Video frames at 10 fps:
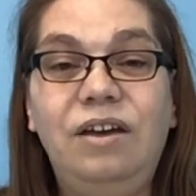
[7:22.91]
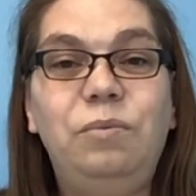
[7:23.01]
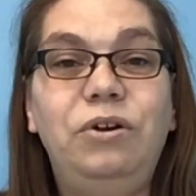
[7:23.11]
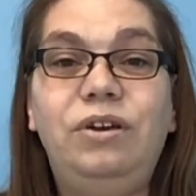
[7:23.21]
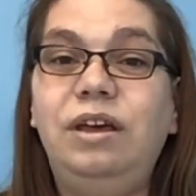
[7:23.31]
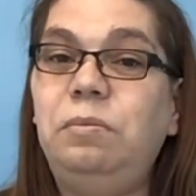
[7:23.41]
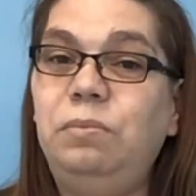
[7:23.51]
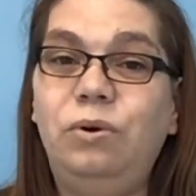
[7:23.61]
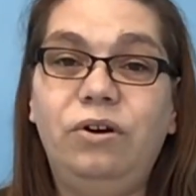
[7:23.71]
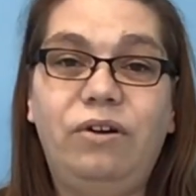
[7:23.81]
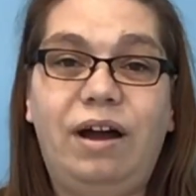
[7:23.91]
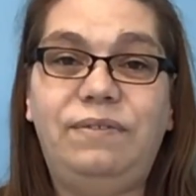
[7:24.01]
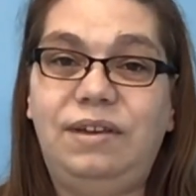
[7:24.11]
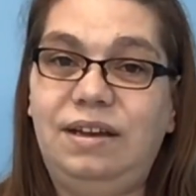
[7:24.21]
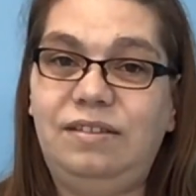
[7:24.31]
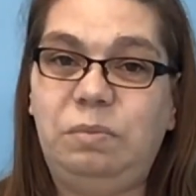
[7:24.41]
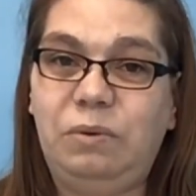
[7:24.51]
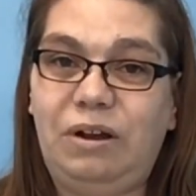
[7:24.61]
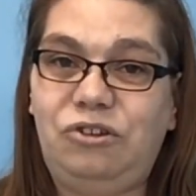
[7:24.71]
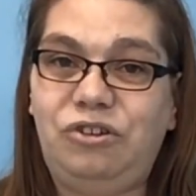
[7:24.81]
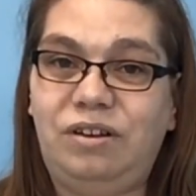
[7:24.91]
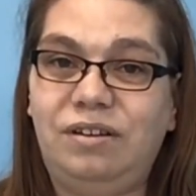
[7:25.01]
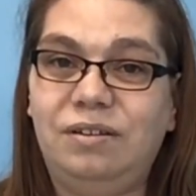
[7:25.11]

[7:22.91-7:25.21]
where you can get more crafting inspiration.